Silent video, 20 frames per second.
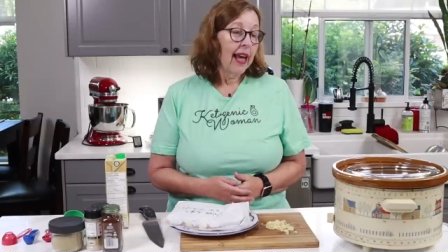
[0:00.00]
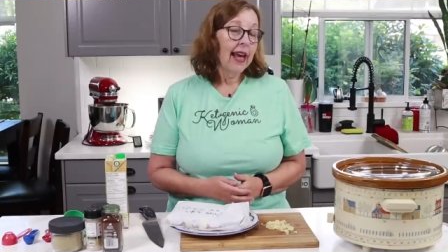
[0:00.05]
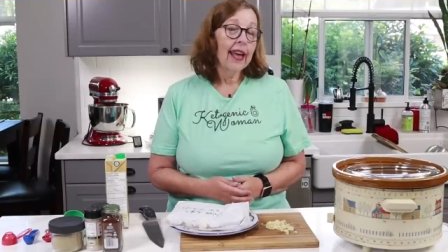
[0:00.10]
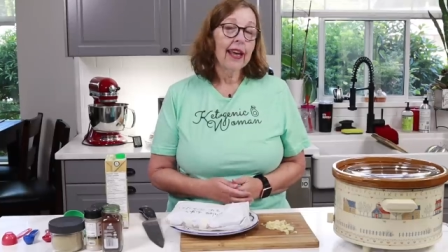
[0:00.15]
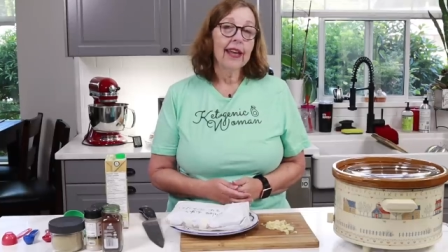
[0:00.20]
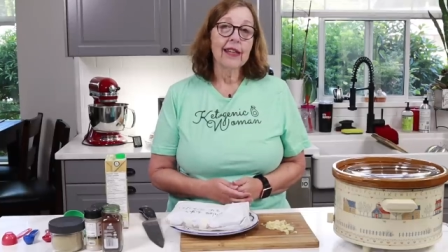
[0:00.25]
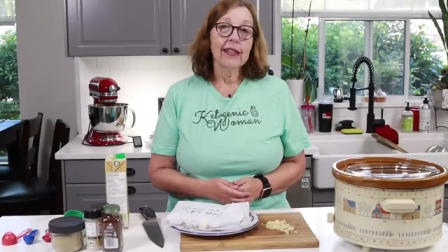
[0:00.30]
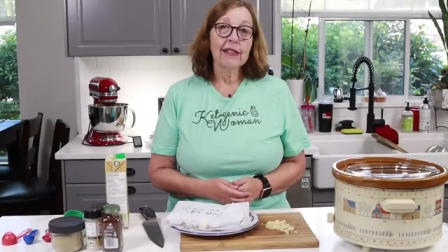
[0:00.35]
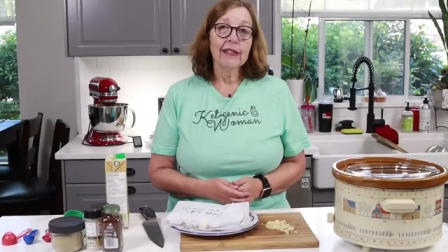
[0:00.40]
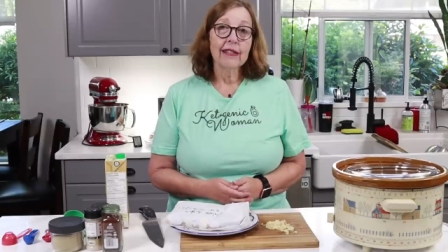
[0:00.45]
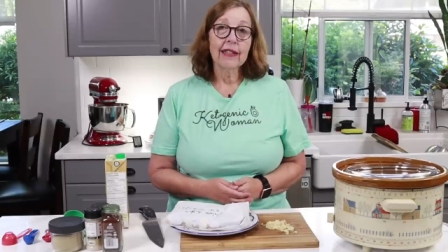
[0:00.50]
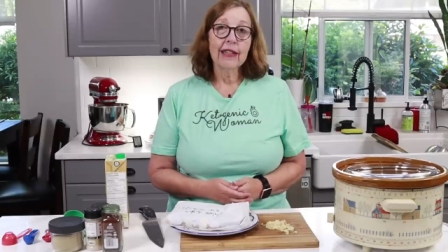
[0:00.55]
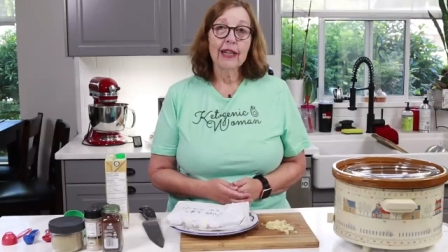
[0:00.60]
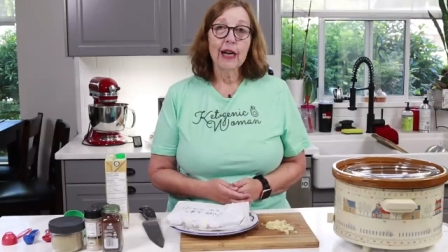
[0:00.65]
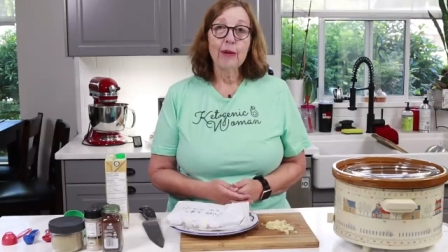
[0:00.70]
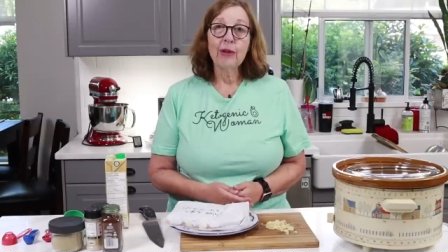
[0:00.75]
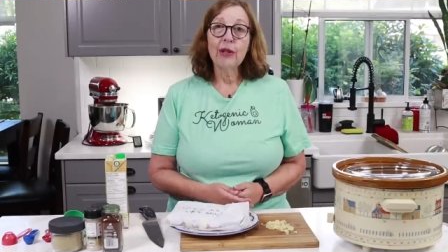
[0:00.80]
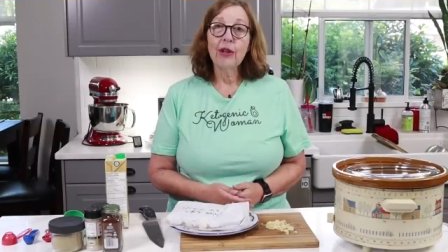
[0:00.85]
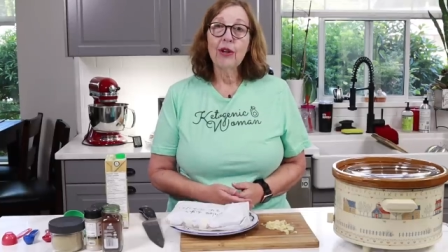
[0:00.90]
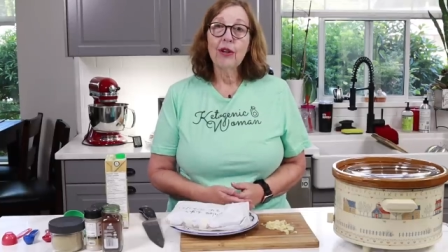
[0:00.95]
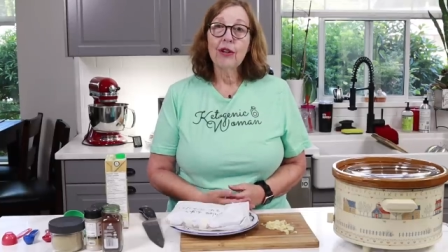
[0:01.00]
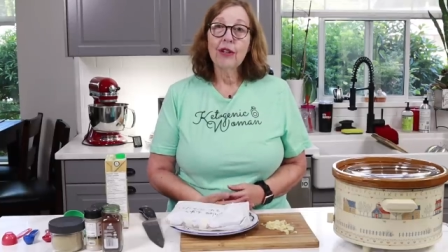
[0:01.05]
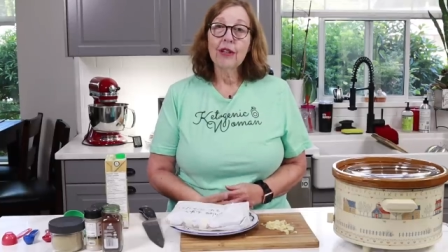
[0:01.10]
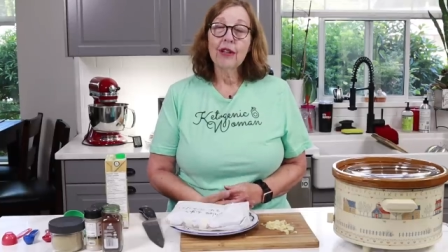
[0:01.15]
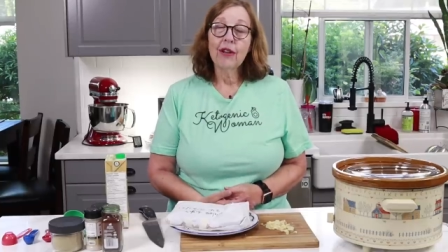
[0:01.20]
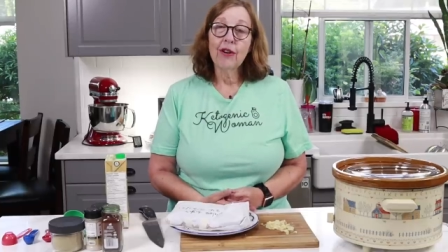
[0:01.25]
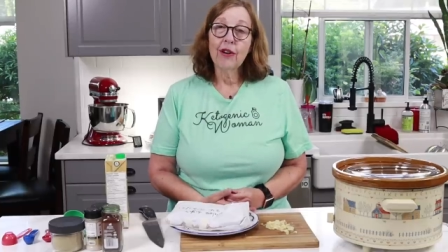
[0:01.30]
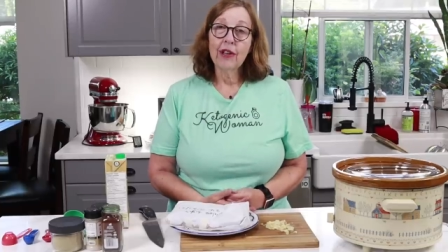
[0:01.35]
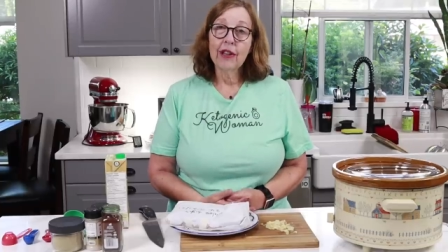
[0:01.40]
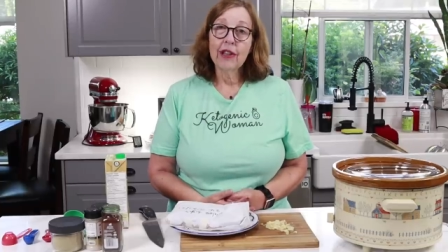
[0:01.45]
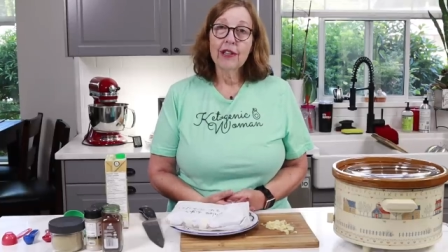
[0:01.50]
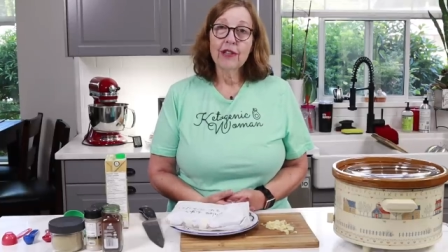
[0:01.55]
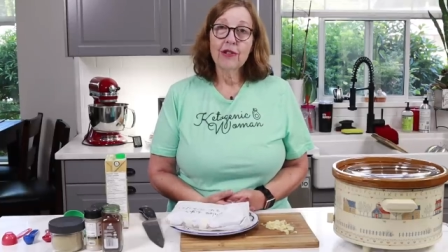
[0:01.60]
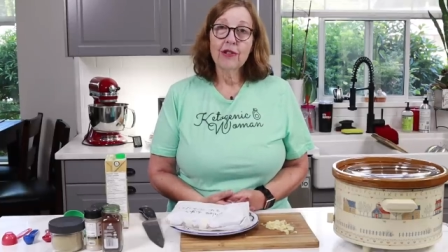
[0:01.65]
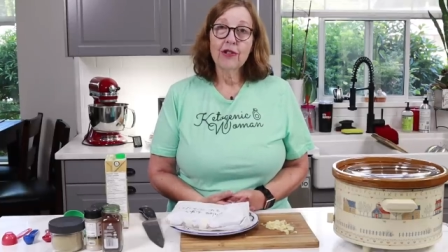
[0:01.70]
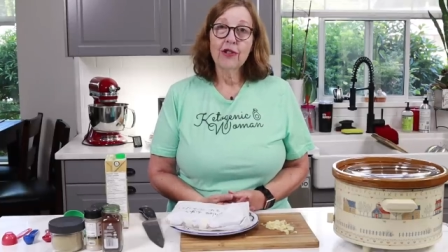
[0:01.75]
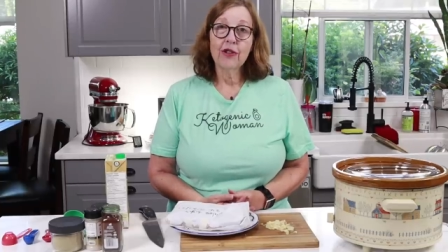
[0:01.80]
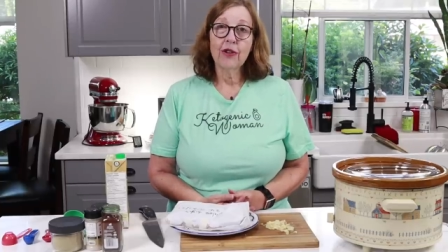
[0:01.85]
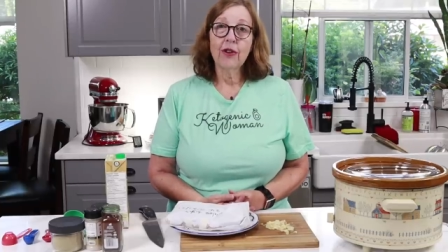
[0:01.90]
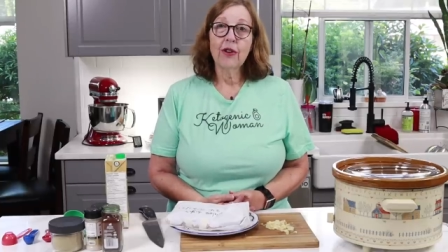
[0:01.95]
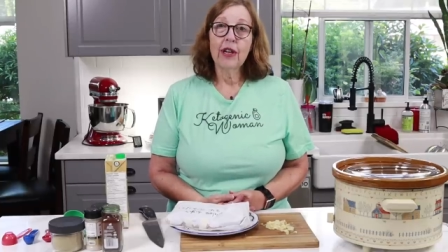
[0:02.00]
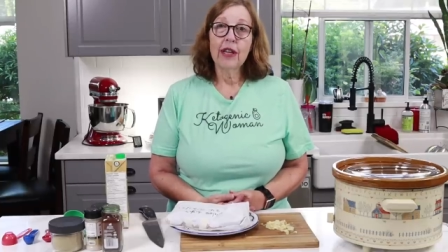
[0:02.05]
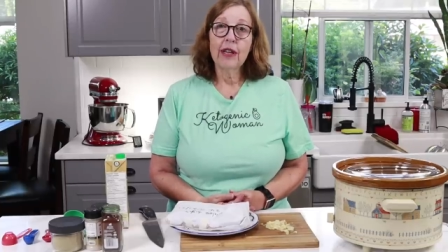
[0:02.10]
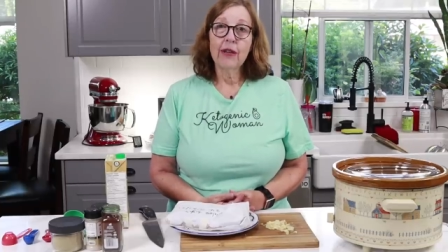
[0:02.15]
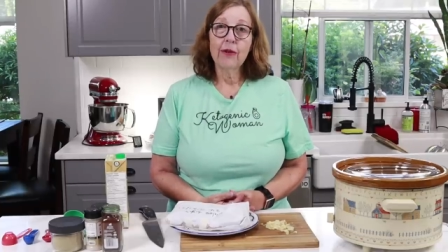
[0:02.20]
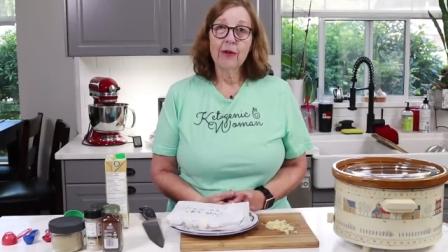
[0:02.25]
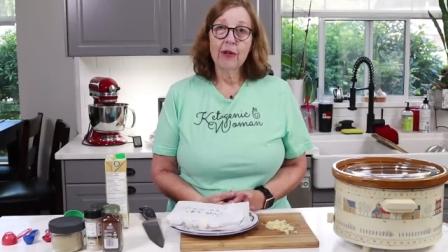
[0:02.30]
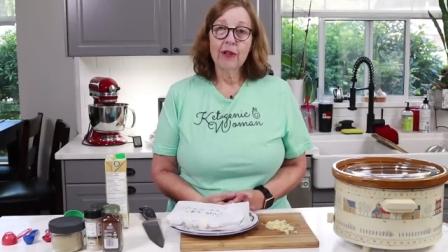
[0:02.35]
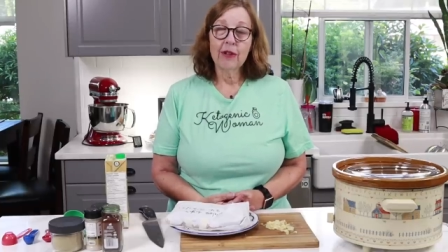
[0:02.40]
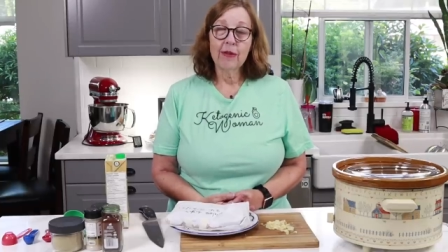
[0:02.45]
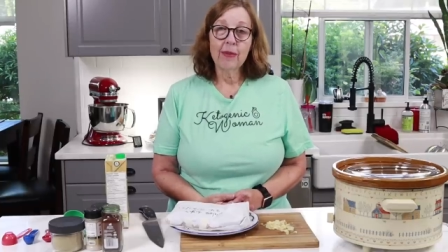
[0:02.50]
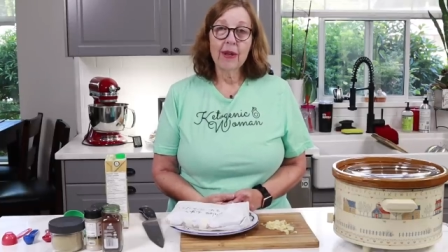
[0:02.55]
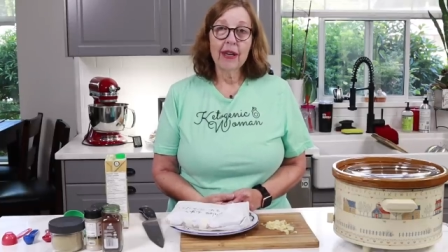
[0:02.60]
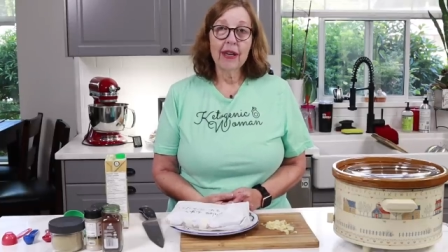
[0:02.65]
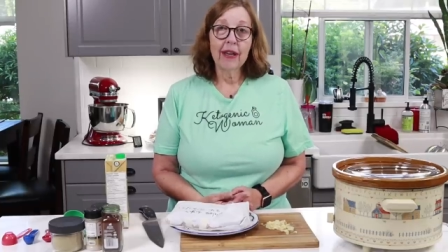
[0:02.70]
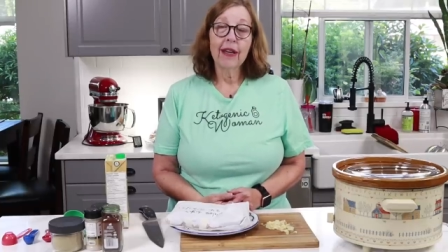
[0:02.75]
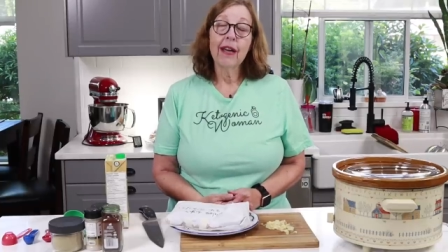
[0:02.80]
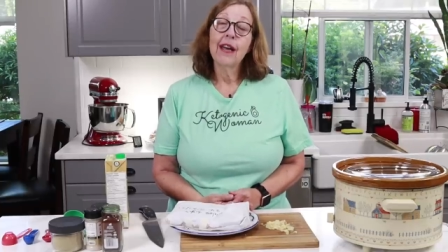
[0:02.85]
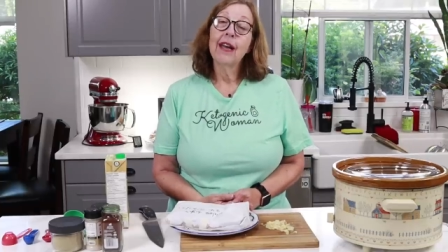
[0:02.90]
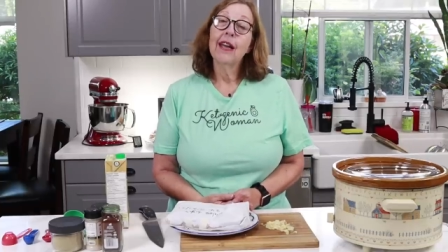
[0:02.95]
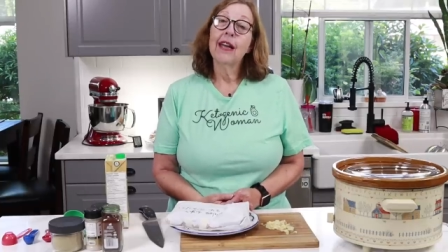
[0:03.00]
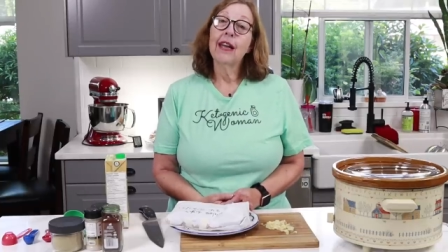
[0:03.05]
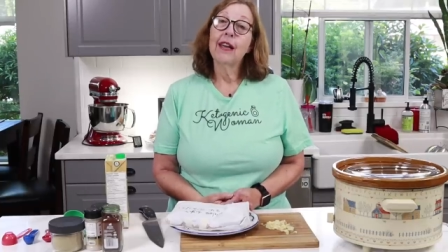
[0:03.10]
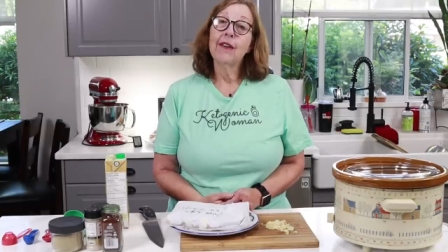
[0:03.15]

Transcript: and come along on this journey with me.